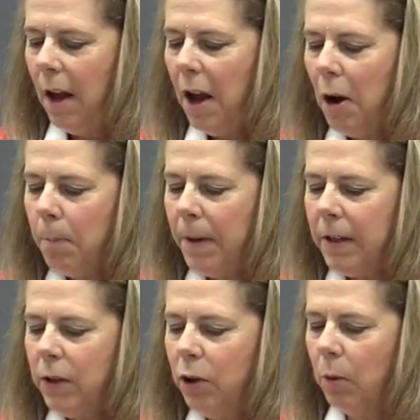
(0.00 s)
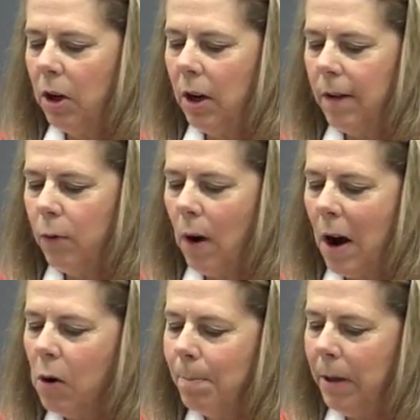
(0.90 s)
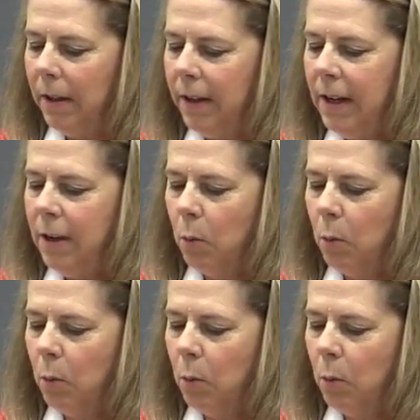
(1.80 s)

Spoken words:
Help us to recover our ability